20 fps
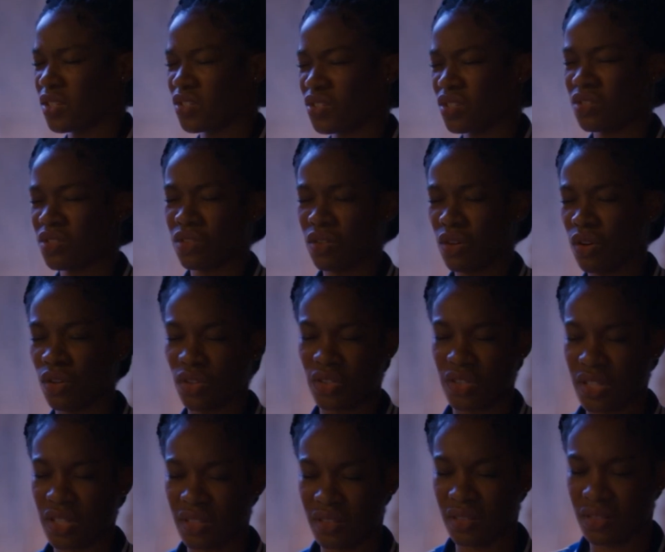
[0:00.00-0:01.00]
It's just
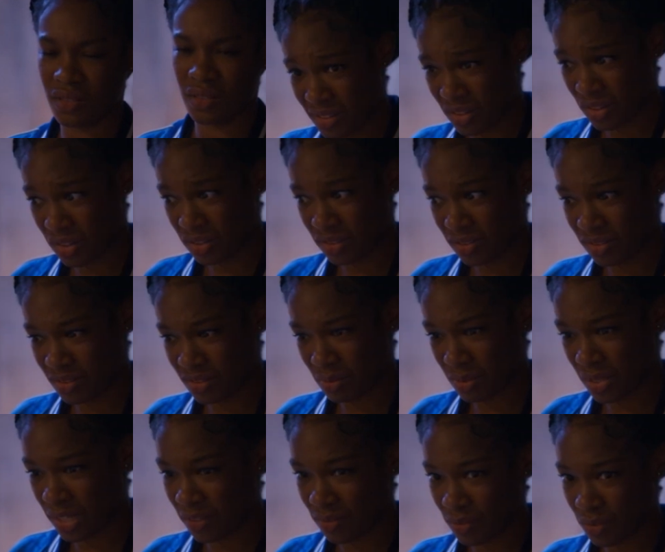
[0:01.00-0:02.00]
odd. It's hard
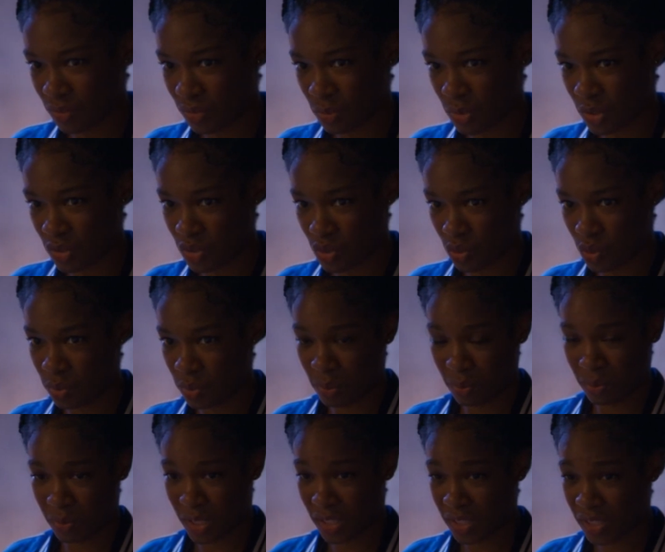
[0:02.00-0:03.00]
to believe you're from a
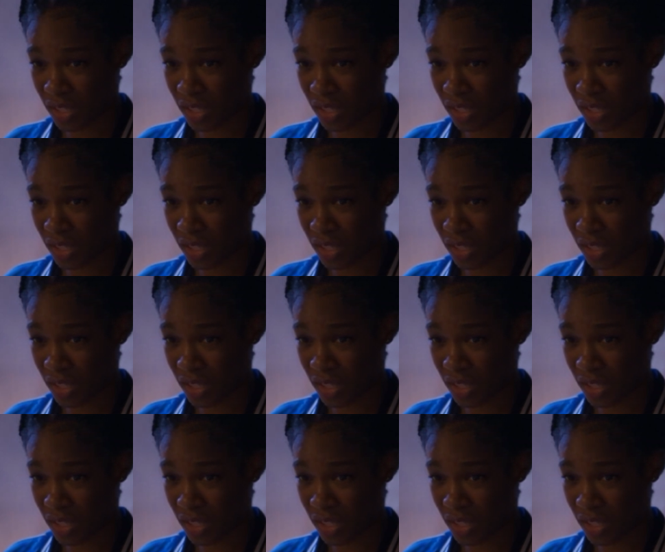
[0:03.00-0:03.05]
dormant